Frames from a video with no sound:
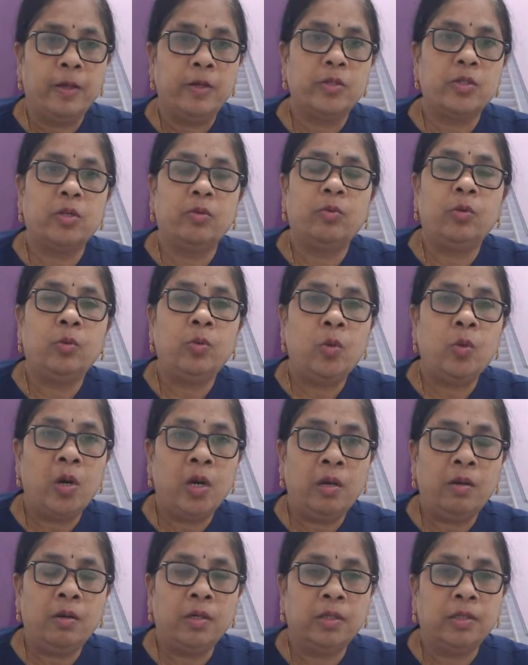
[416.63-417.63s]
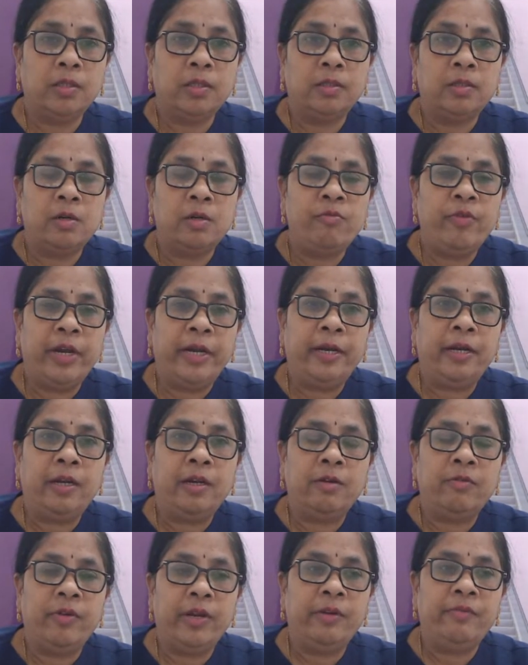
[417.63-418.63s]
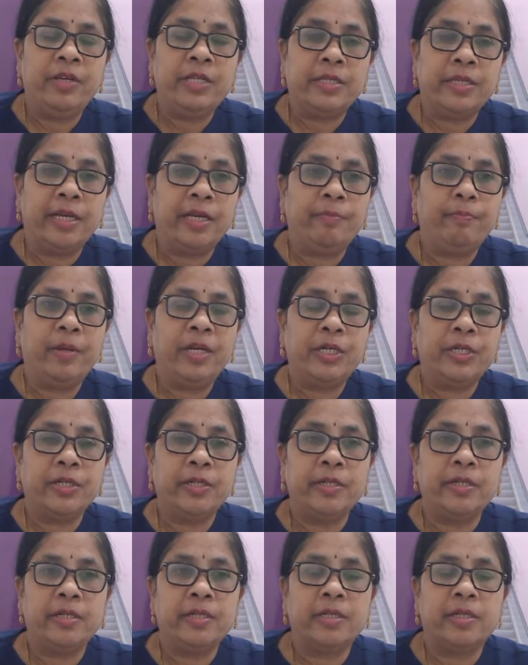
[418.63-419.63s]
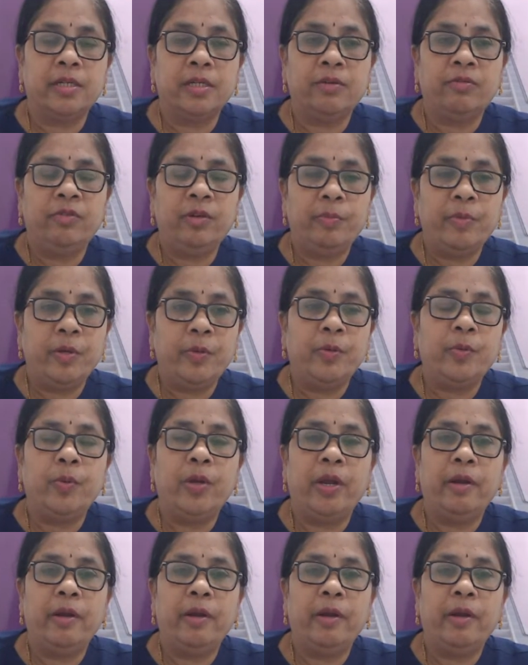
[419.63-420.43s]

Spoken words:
So who are when we say patients, women who